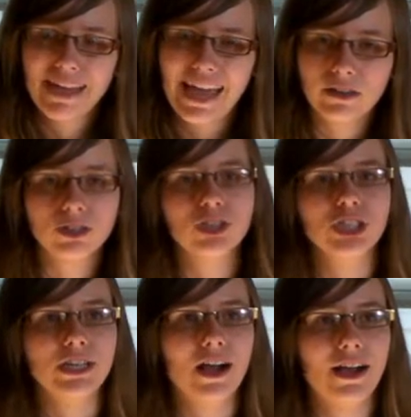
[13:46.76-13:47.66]

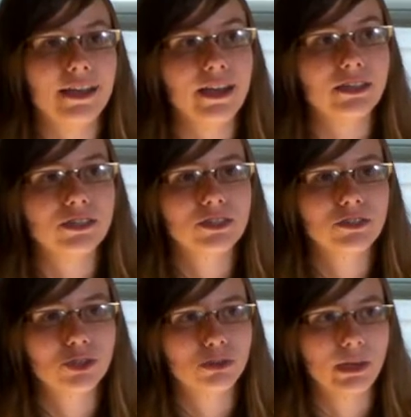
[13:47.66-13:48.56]
energy, I guess,
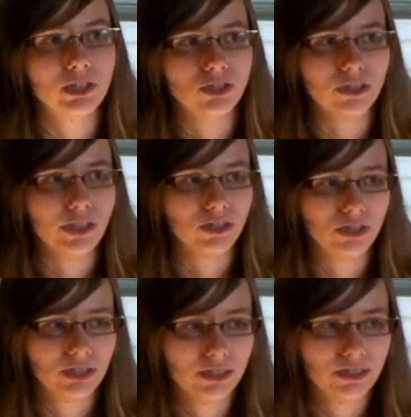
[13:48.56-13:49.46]
to make sure that you're
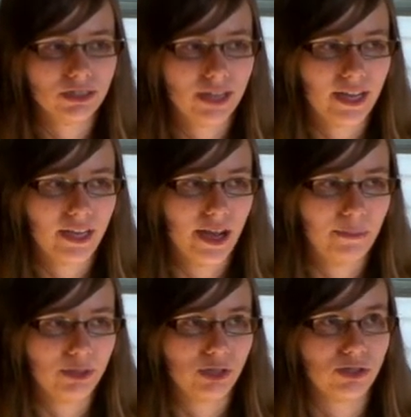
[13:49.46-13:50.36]
staying
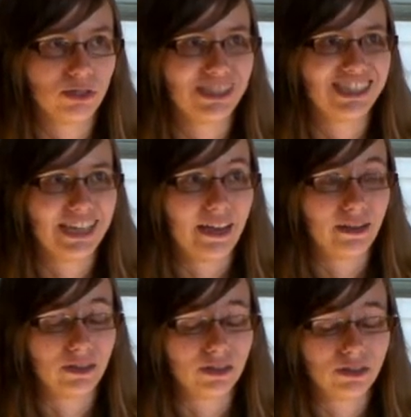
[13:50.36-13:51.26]
up to certain
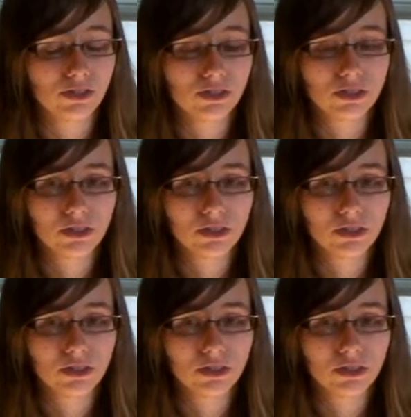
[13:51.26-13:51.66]
standards.